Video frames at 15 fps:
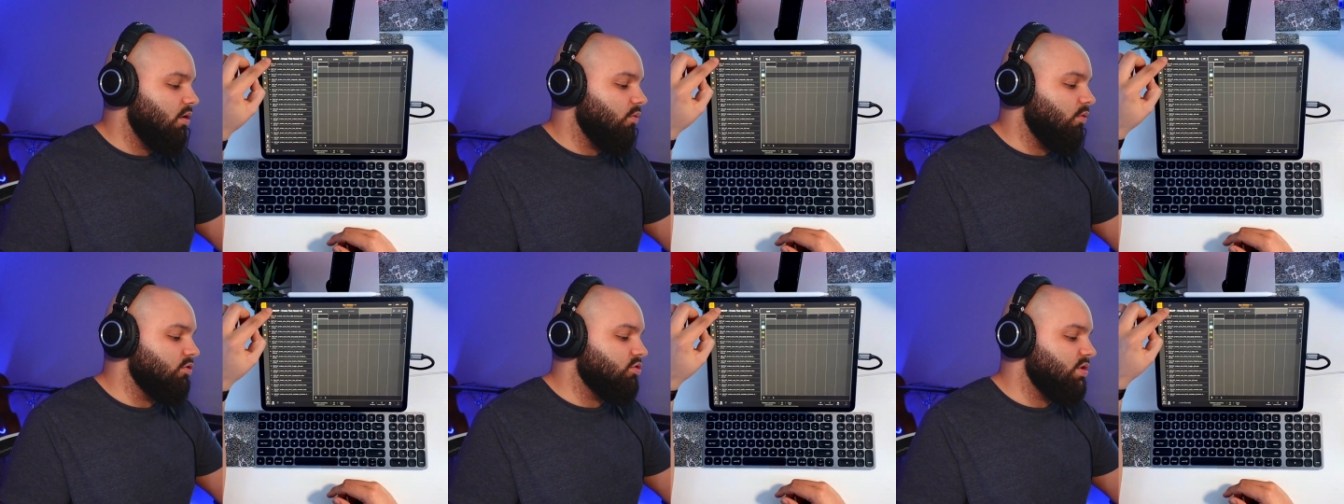
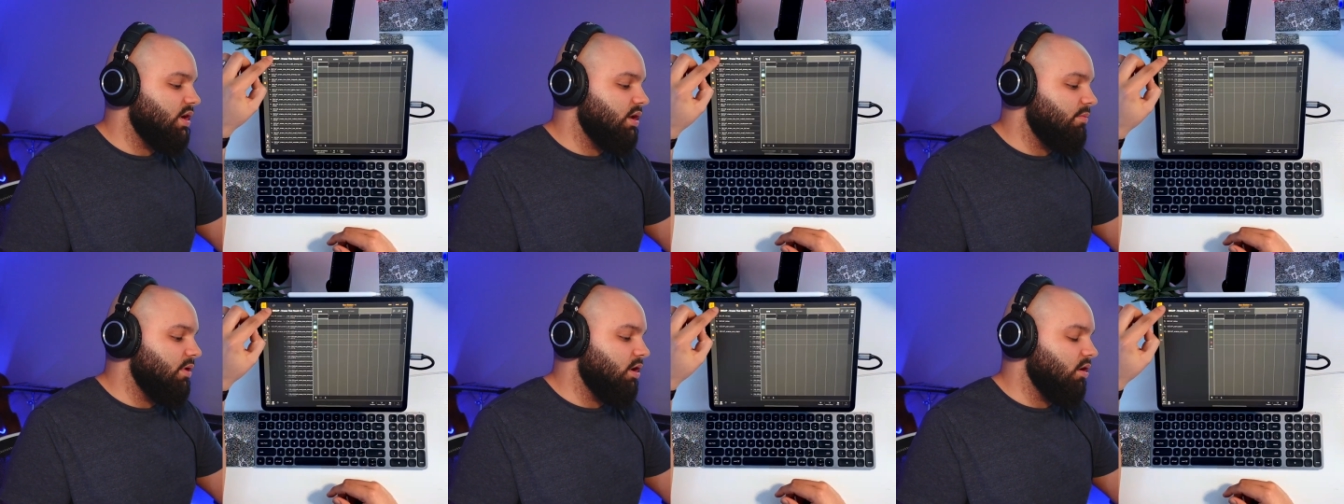We'll try
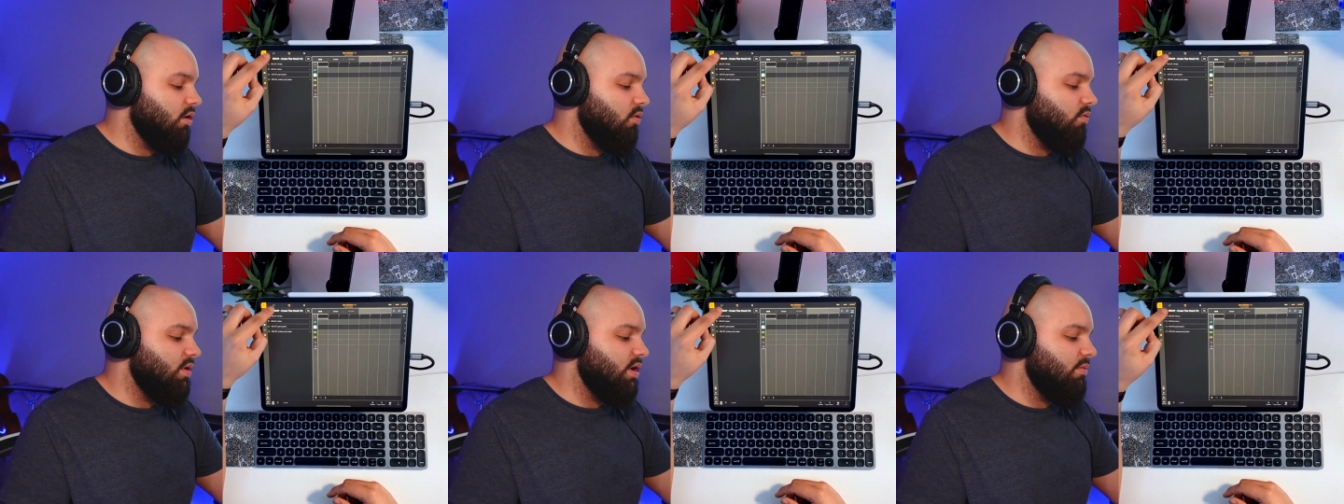to make
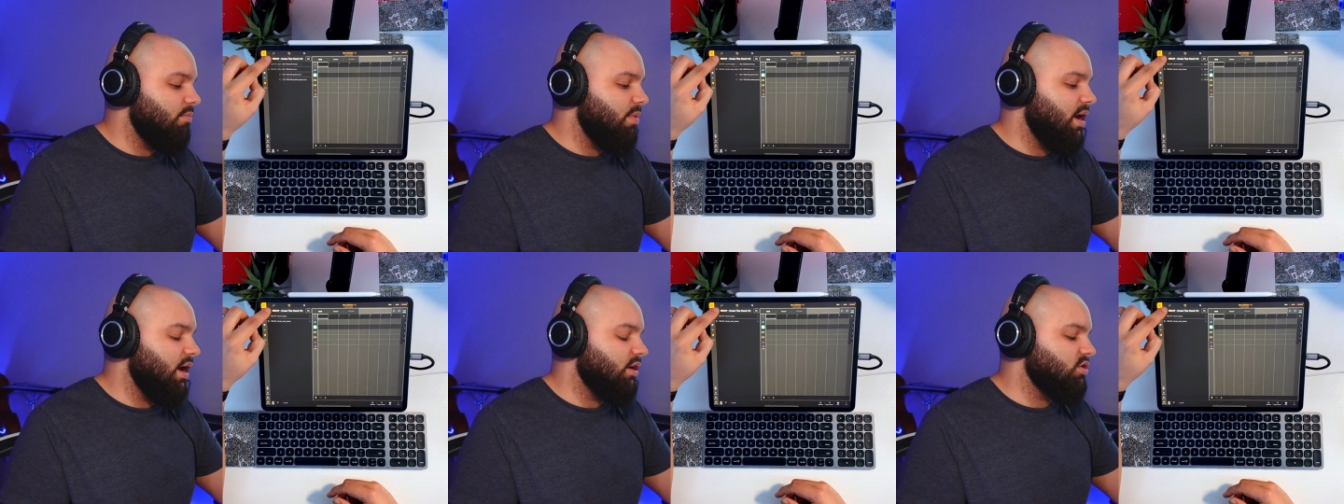our way
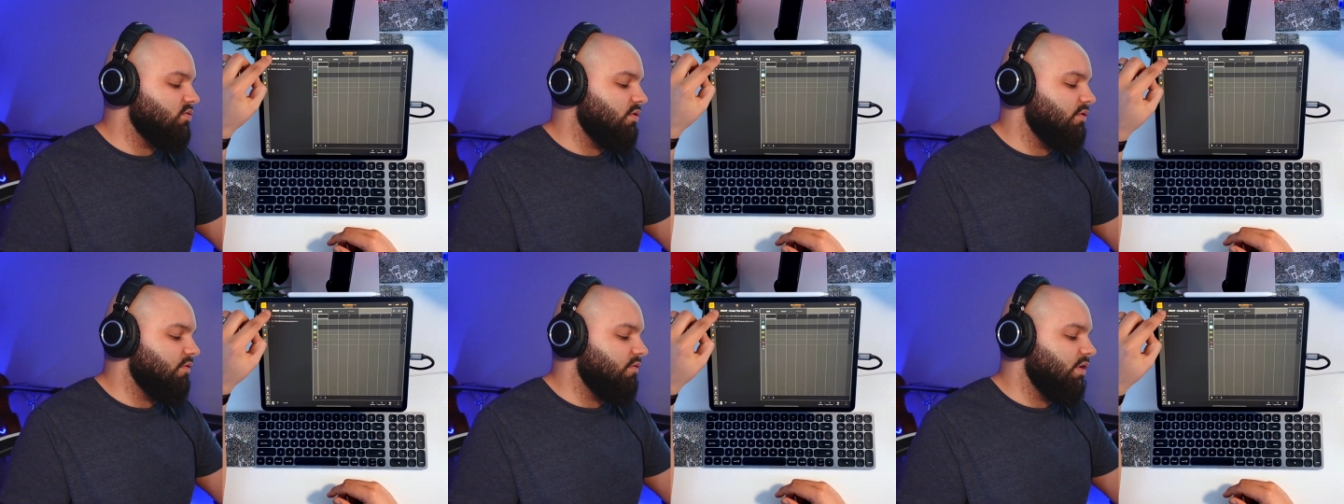back
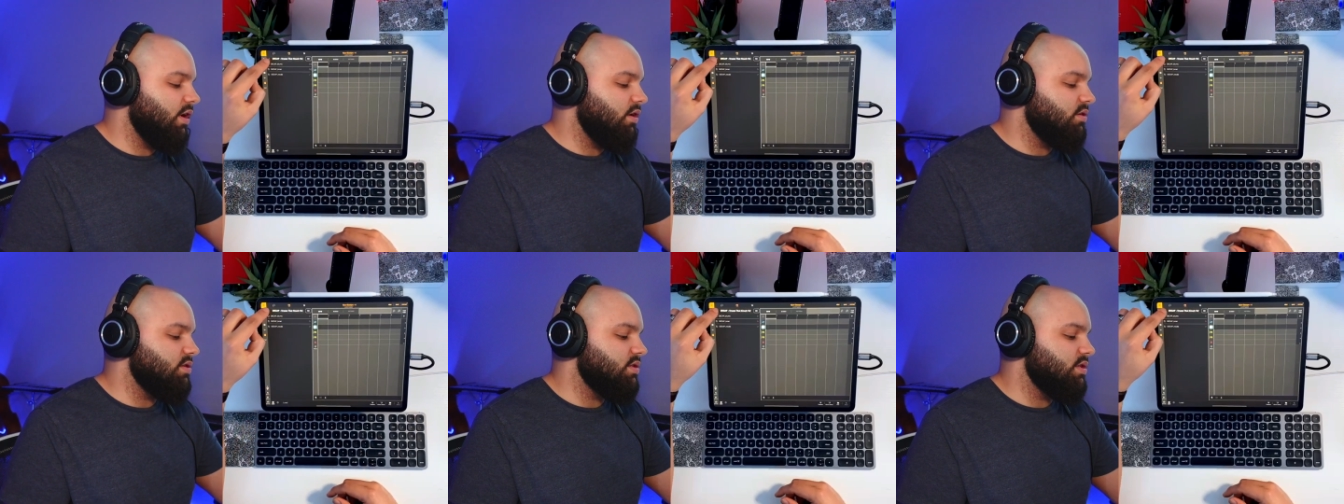to our
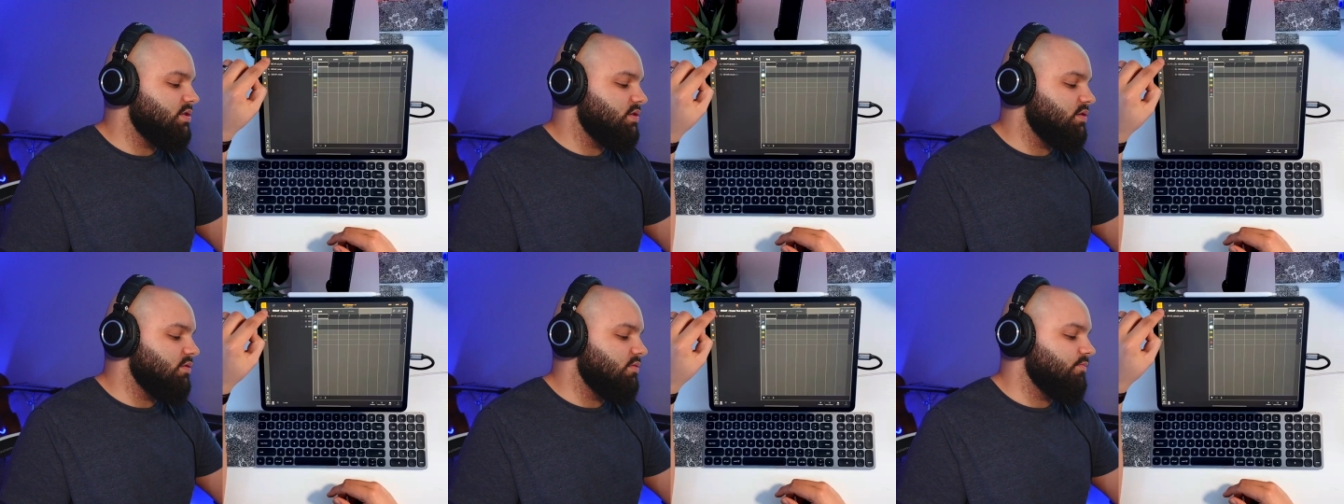file
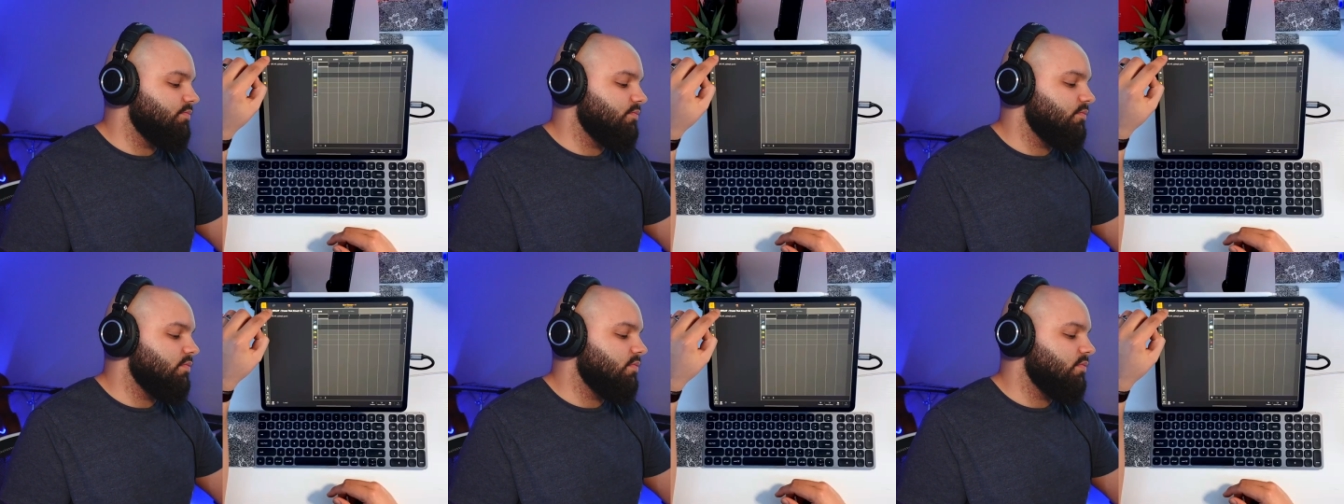system.